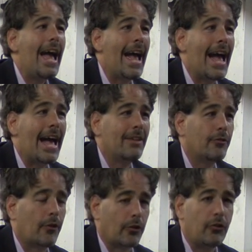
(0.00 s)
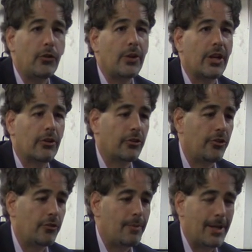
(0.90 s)
and for 2
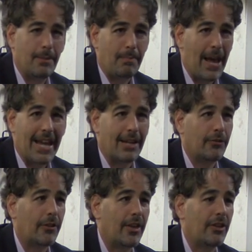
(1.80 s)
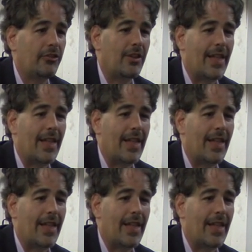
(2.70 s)
years you've been paying for this,